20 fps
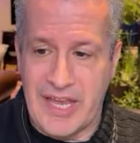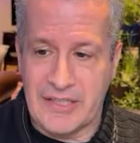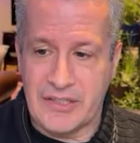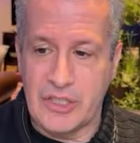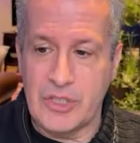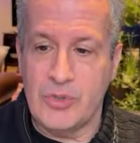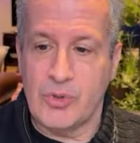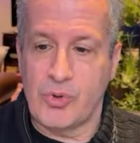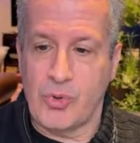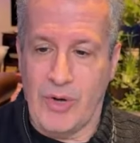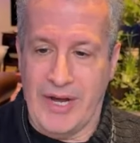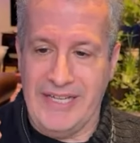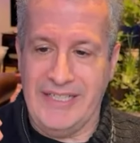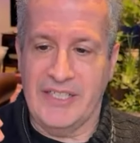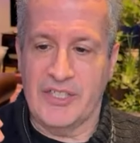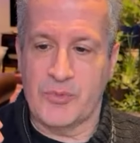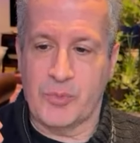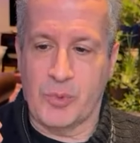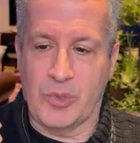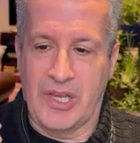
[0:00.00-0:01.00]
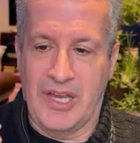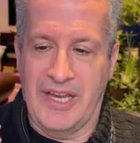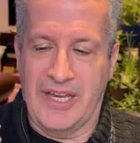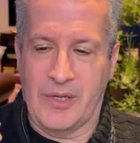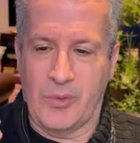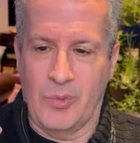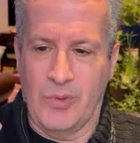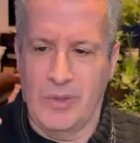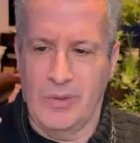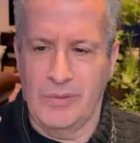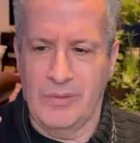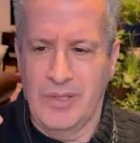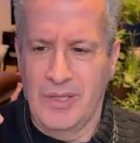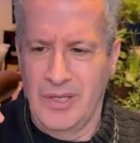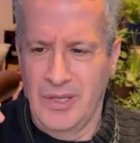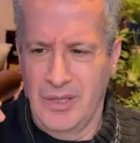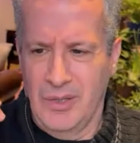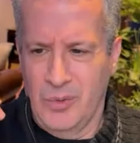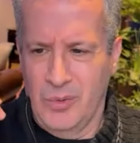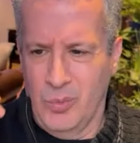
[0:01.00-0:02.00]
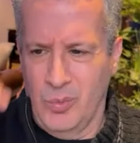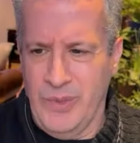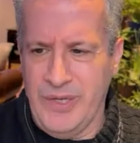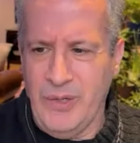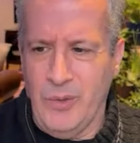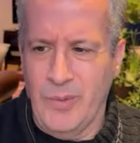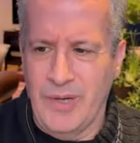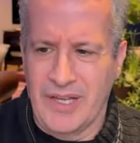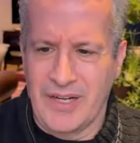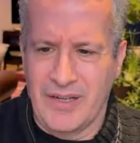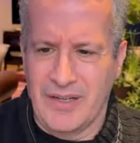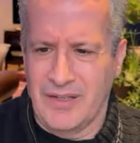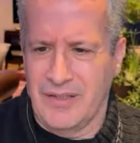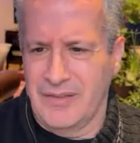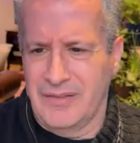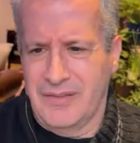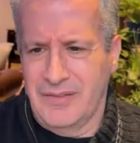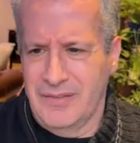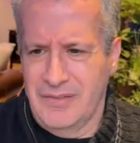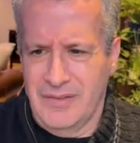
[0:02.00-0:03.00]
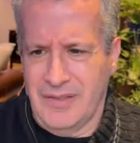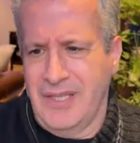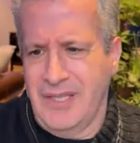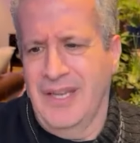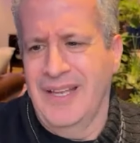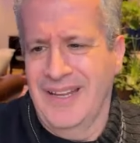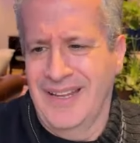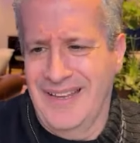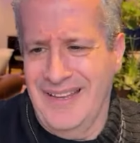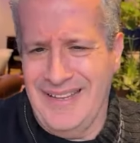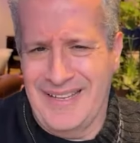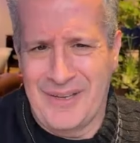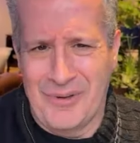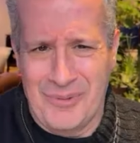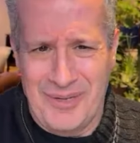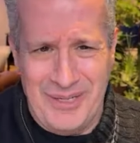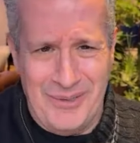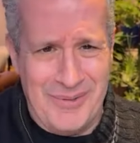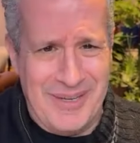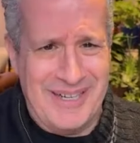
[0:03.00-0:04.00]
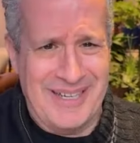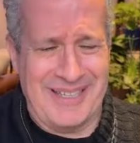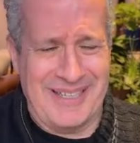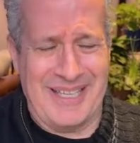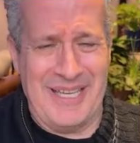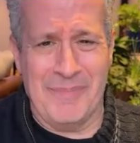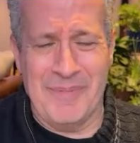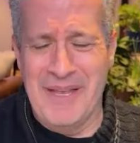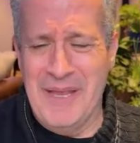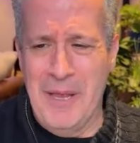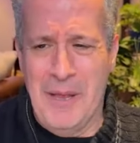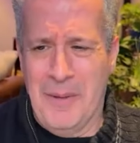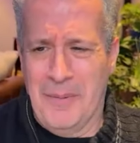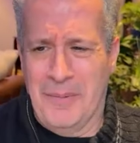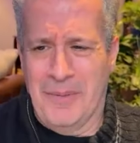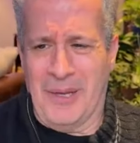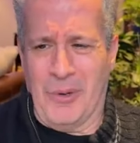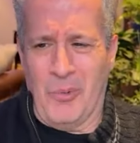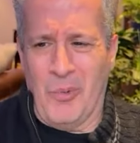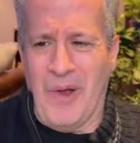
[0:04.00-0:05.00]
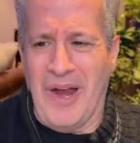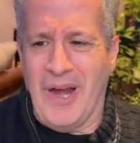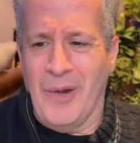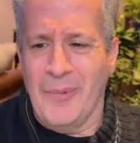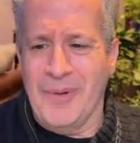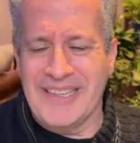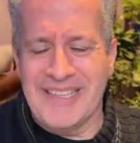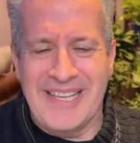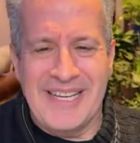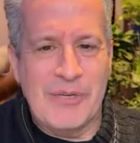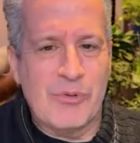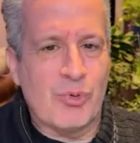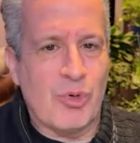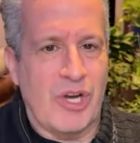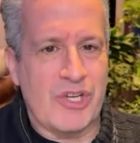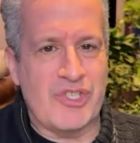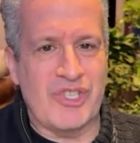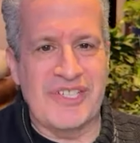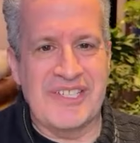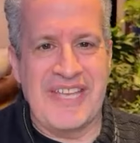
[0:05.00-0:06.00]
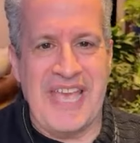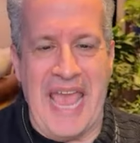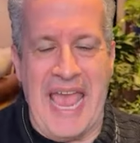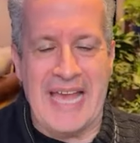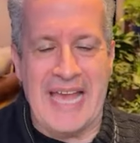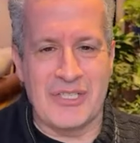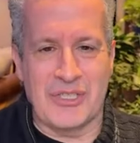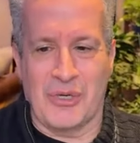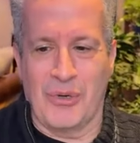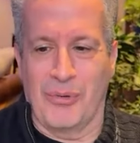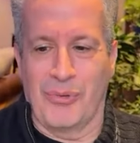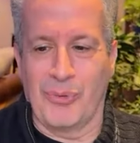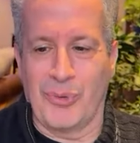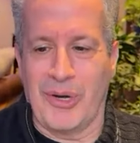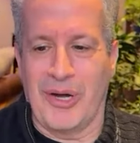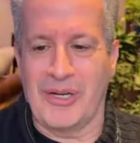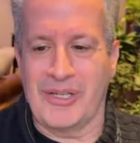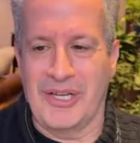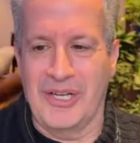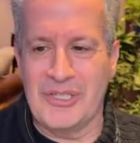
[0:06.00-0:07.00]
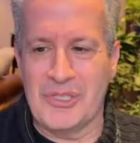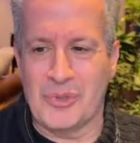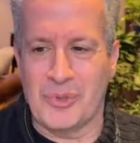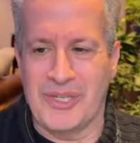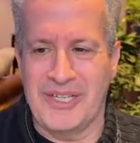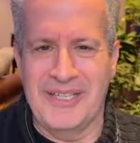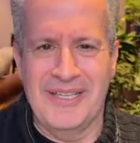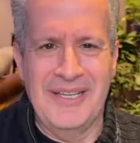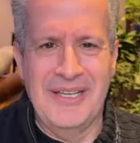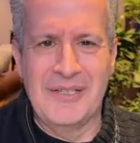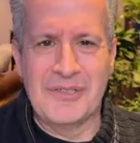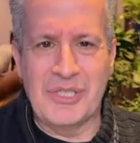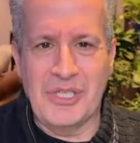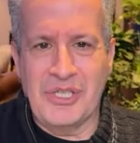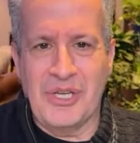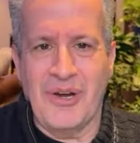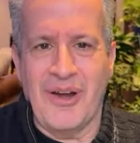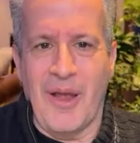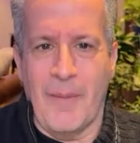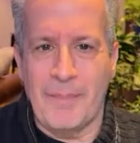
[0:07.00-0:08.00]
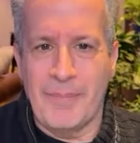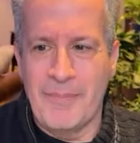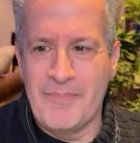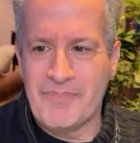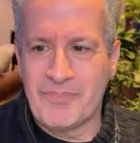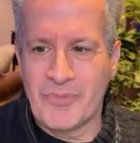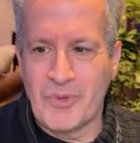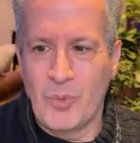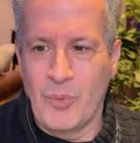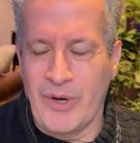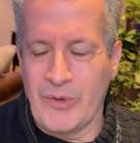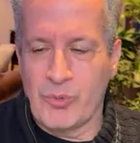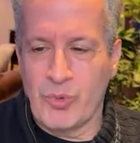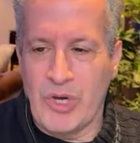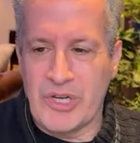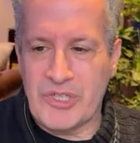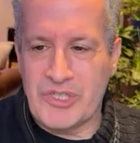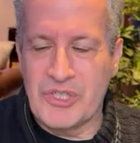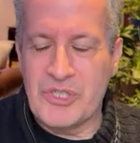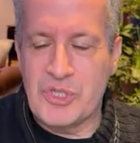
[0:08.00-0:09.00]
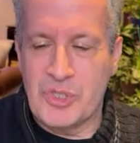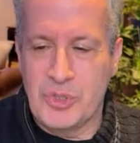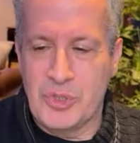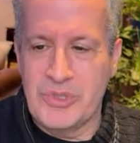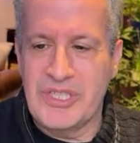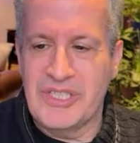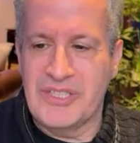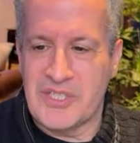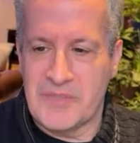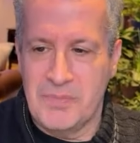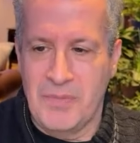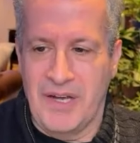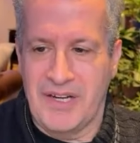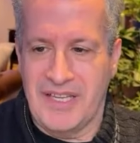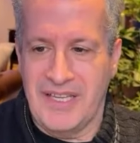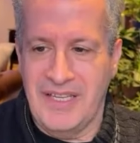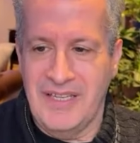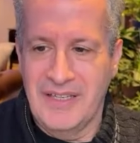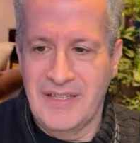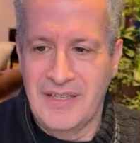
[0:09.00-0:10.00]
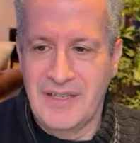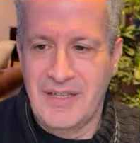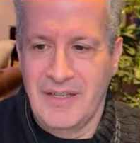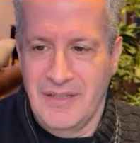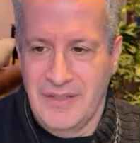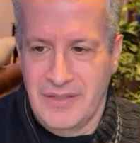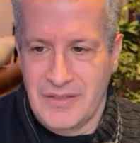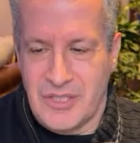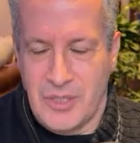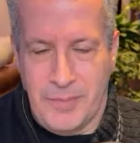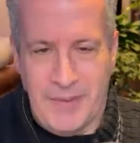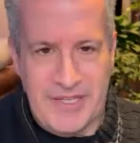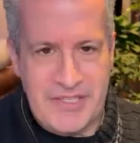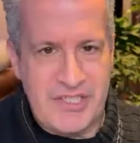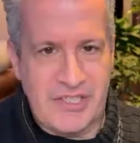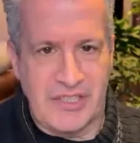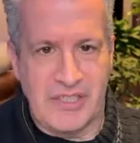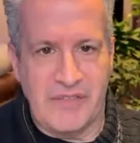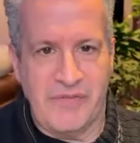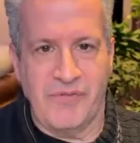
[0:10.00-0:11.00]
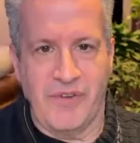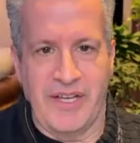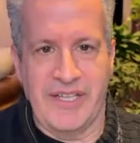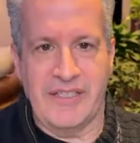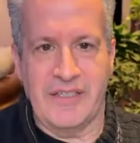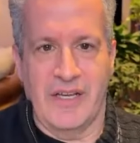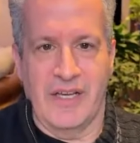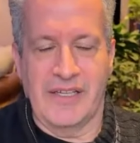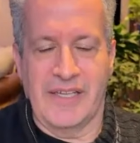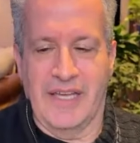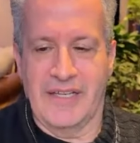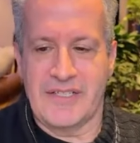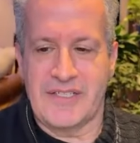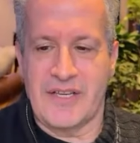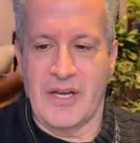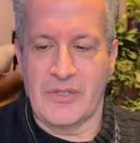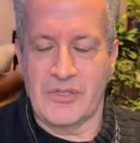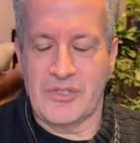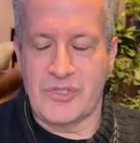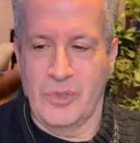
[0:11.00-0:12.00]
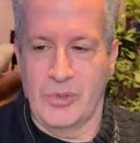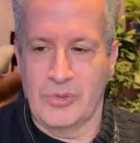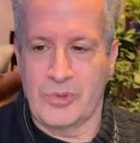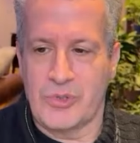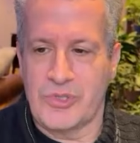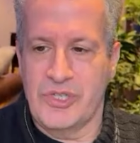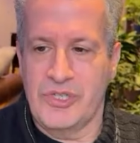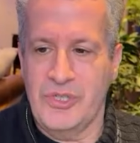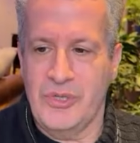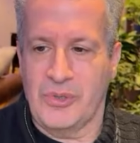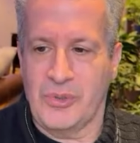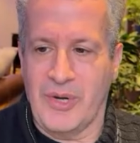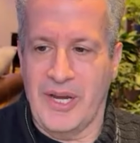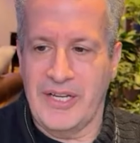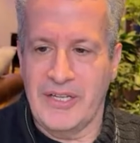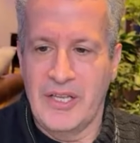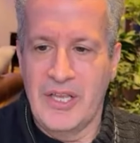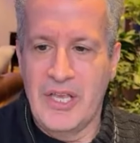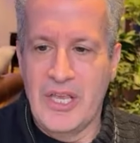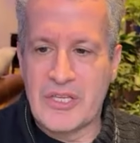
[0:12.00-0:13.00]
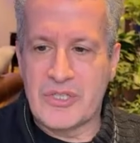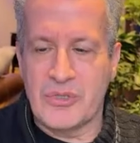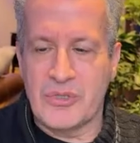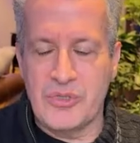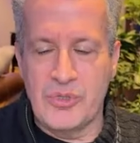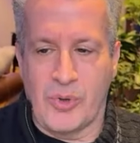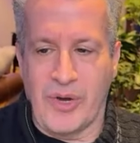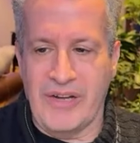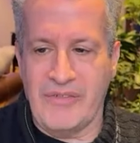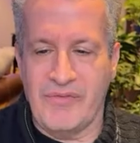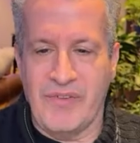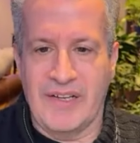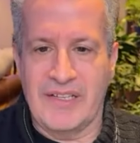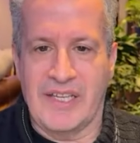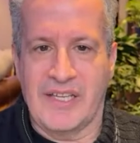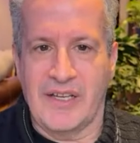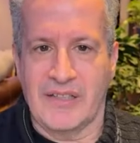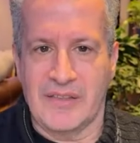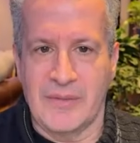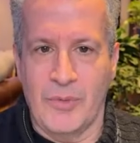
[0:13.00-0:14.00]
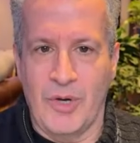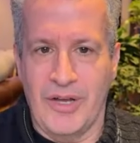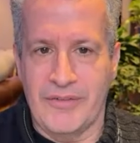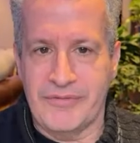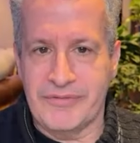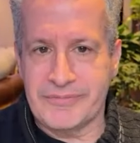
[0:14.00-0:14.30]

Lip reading: the Ukrainians were like, well, we don't want to keep, why are we letting Russian gas go through our country to Europe when Russia's using this money to basically fight against our soldiers in Ukraine? So Ukraine finally cut them off.